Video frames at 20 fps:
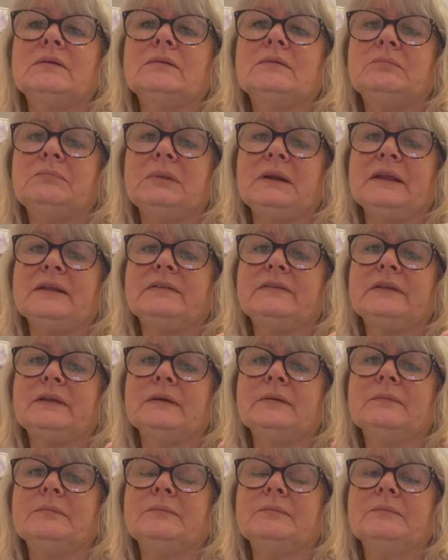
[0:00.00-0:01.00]
plastic
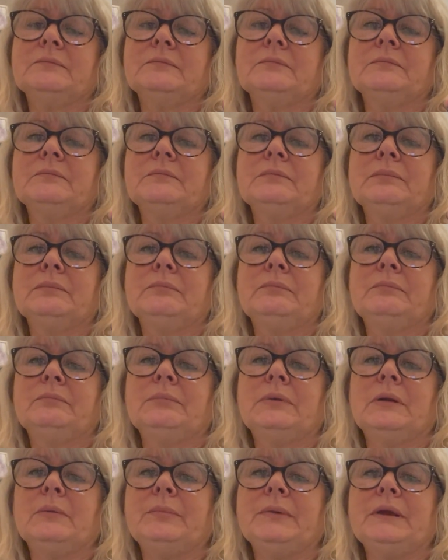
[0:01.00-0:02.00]

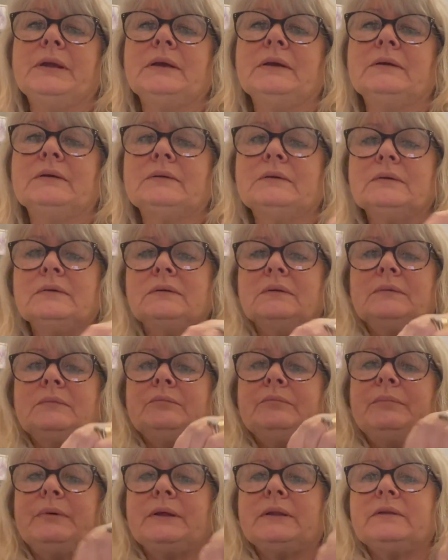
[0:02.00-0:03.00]
blobby
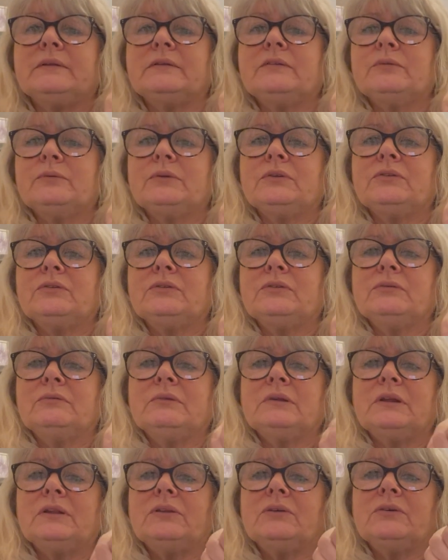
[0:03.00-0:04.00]
buttons, which
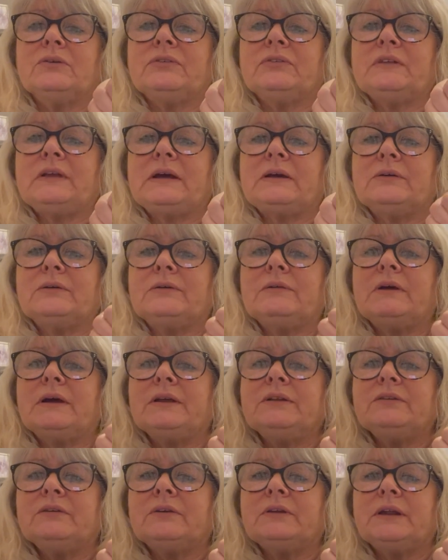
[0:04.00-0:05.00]
I thought sat all
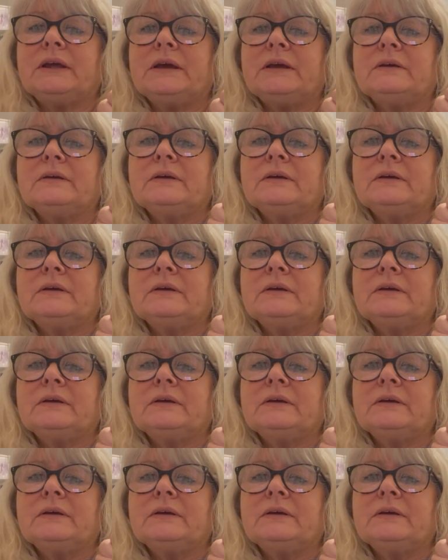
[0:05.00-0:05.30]
right on it.